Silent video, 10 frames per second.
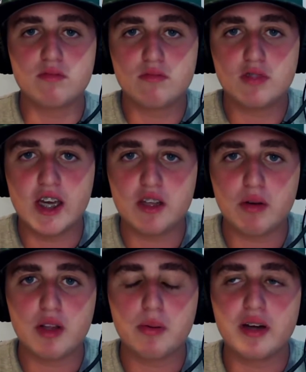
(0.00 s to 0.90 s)

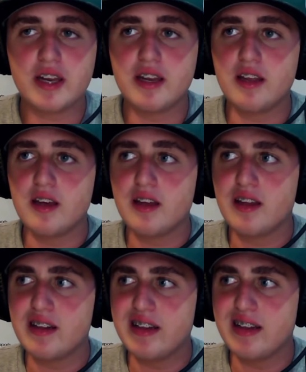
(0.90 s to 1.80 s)
January
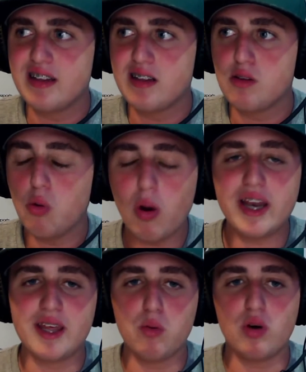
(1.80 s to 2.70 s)

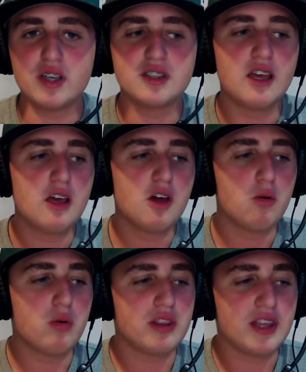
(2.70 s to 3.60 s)
2020. It was
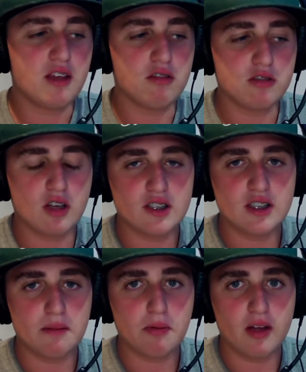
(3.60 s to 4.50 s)
when the Eagles lost
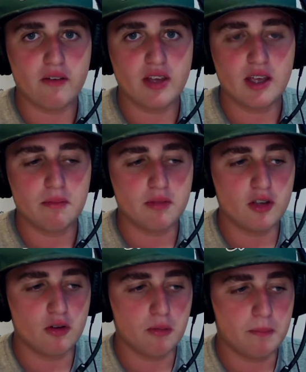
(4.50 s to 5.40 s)
that playoff game
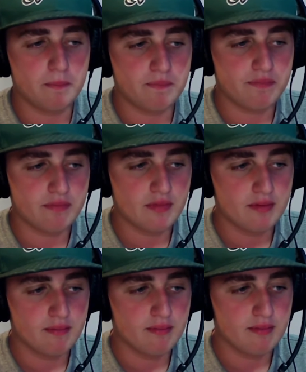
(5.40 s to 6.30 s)
to
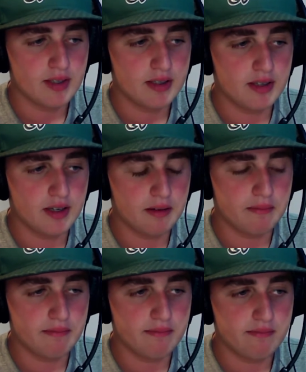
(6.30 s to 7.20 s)
the
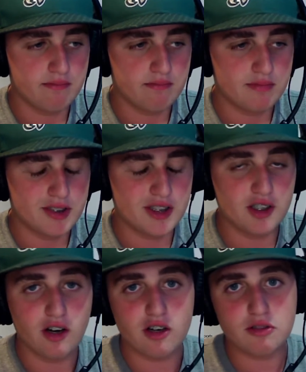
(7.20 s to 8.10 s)

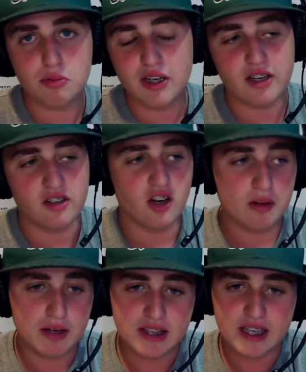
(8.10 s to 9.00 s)
Seahawks. We're not going to talk
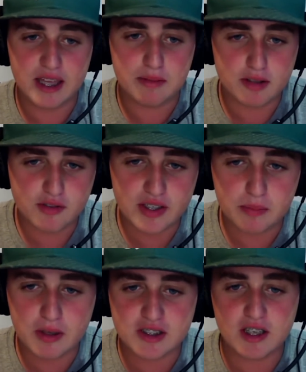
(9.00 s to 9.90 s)
about that game. That was very
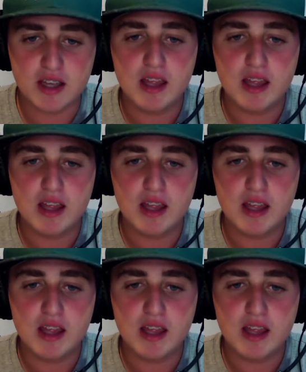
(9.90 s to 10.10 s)
depressing.